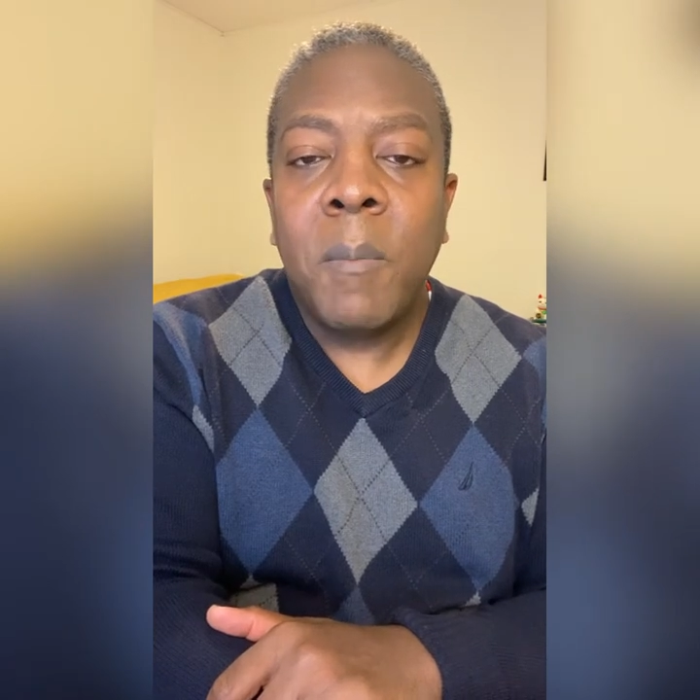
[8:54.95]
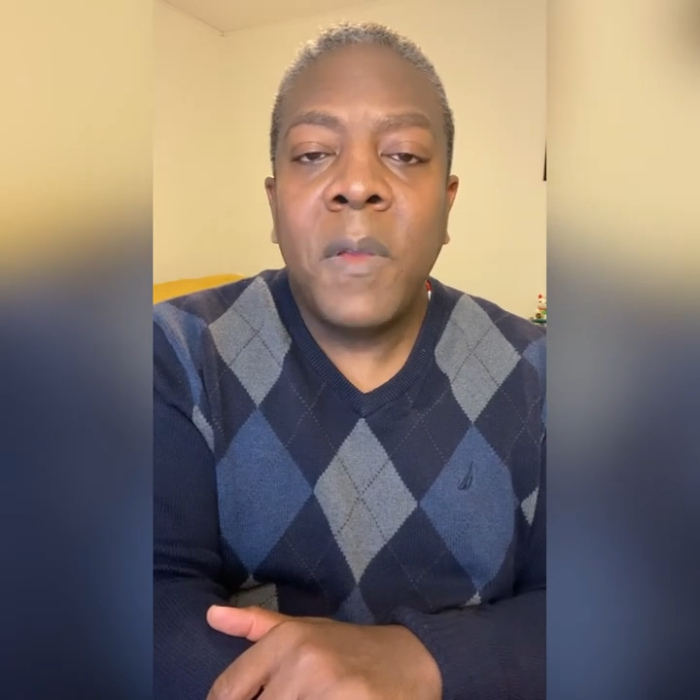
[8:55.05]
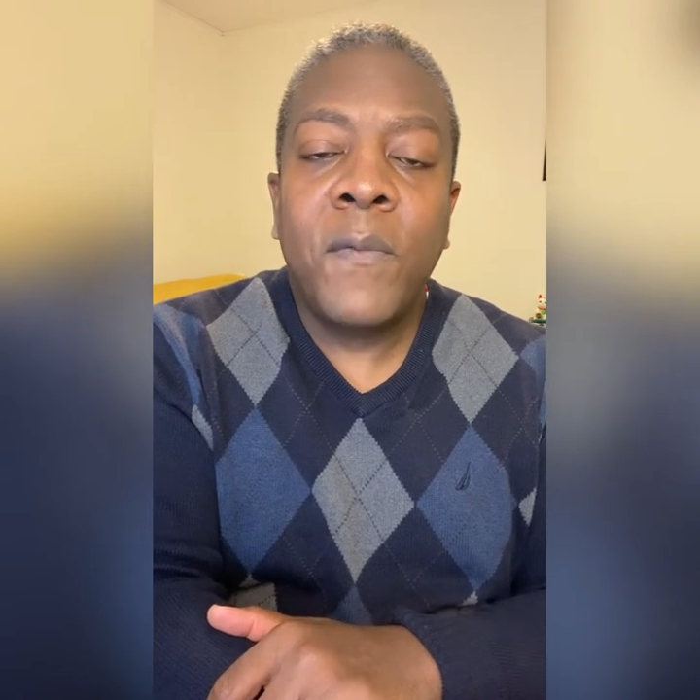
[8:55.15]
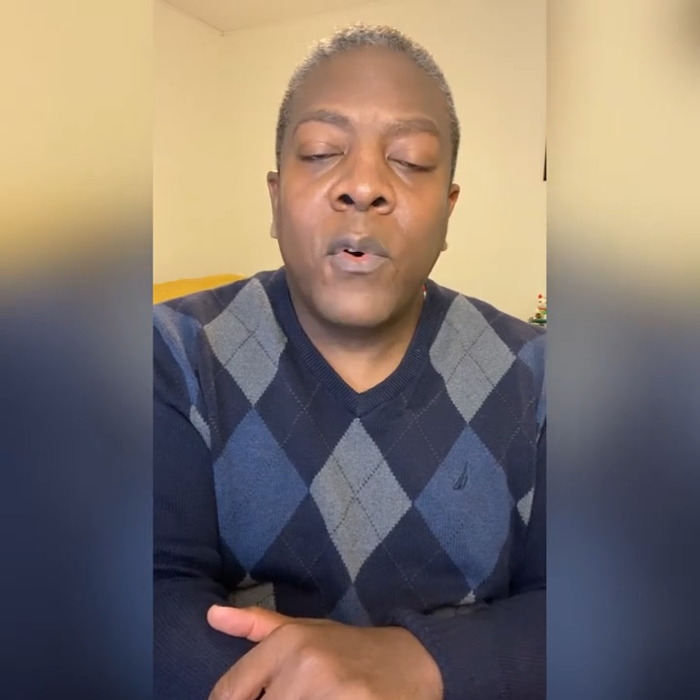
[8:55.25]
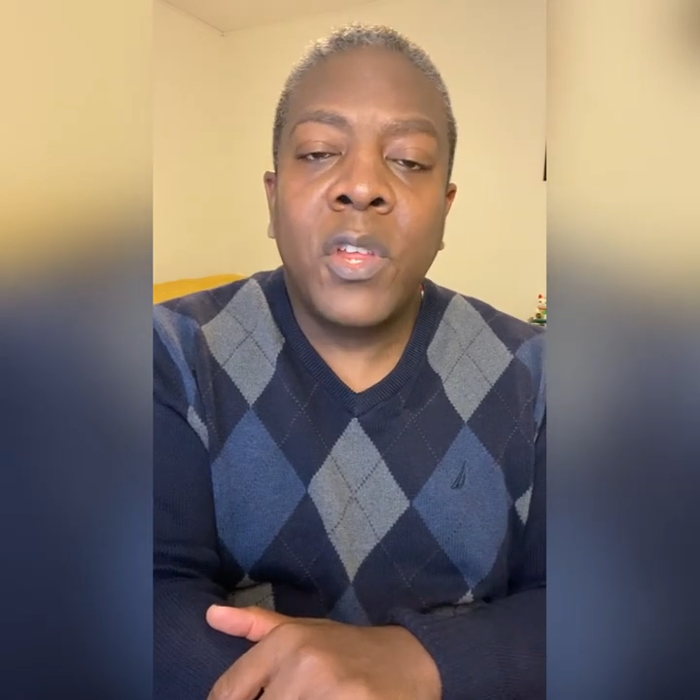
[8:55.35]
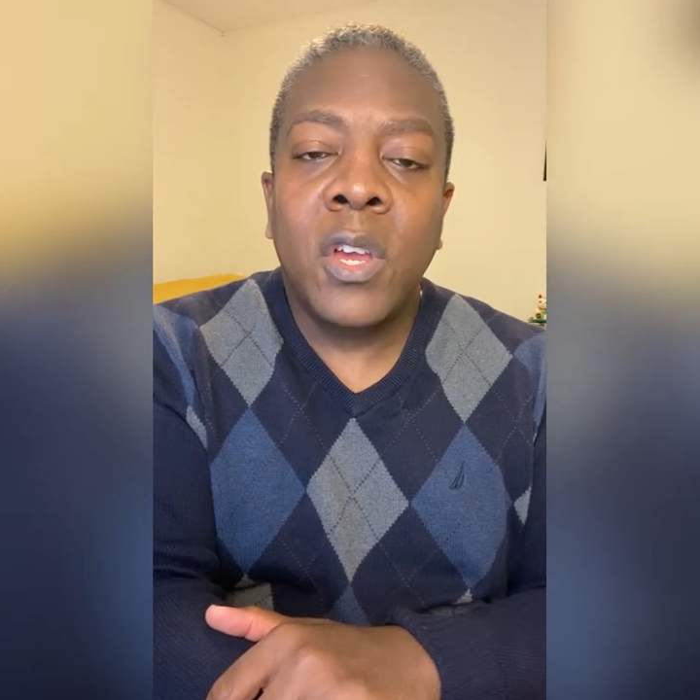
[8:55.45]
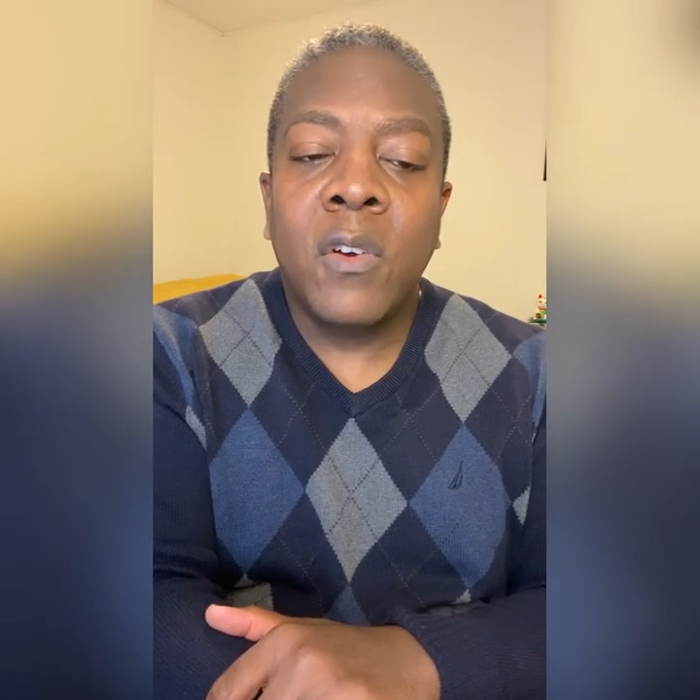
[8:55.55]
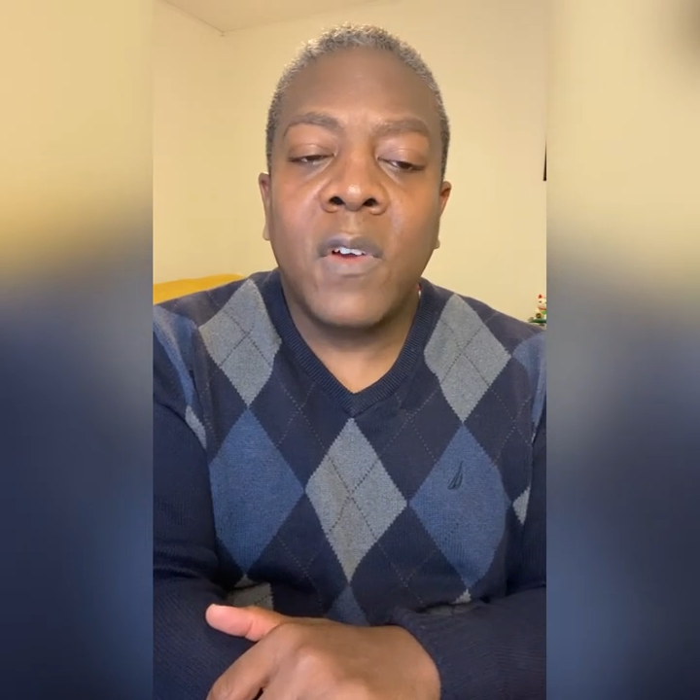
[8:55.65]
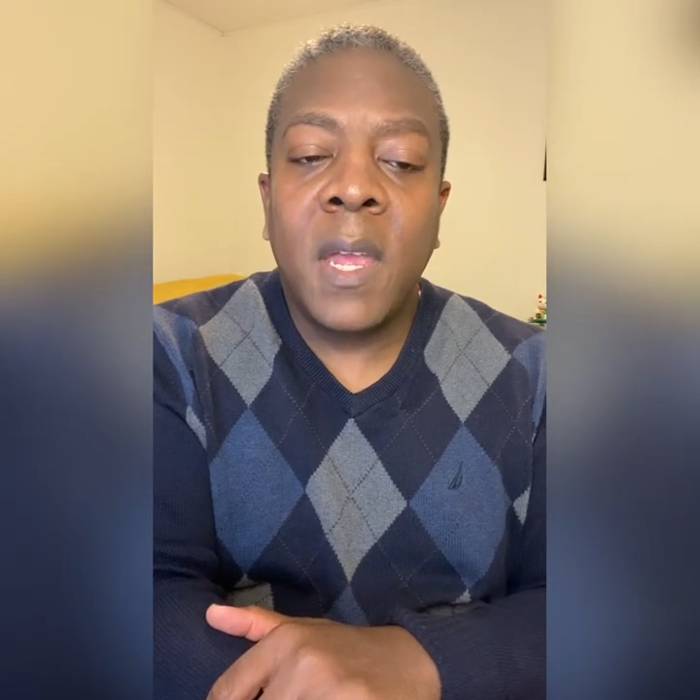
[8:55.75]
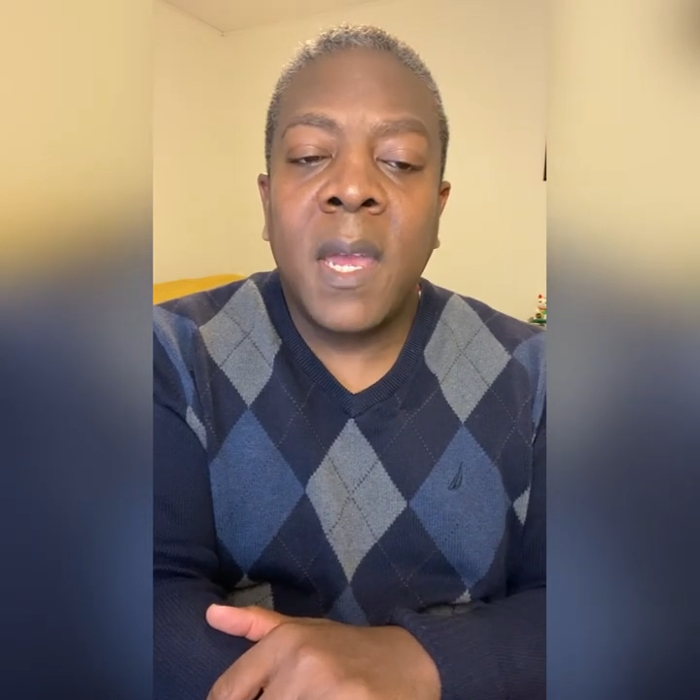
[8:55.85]
before you
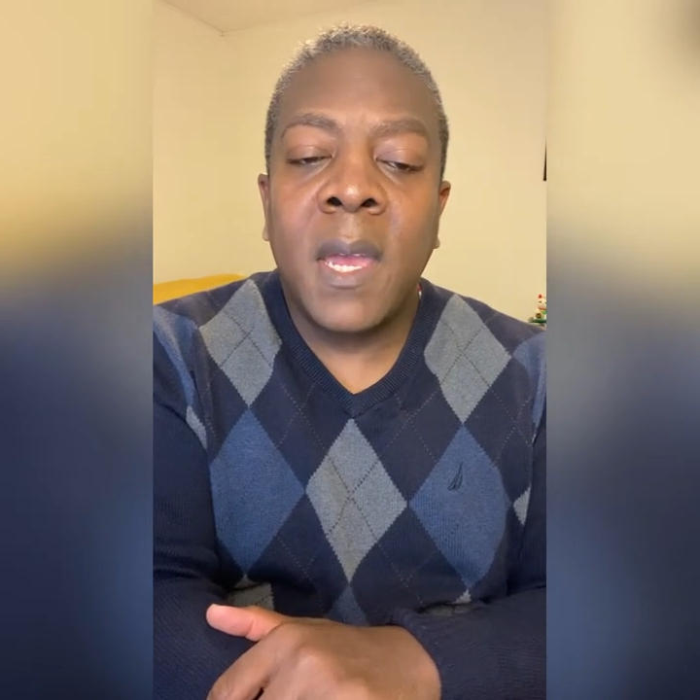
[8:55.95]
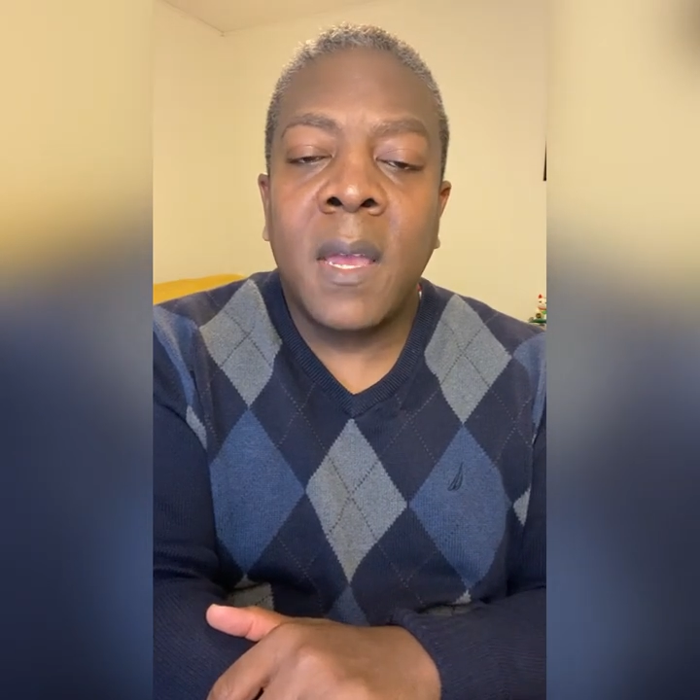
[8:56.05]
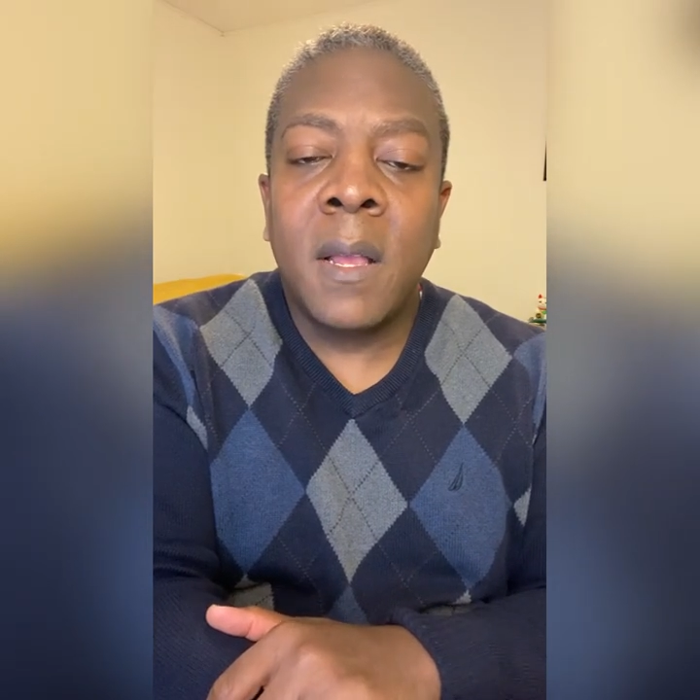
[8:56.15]
go ahead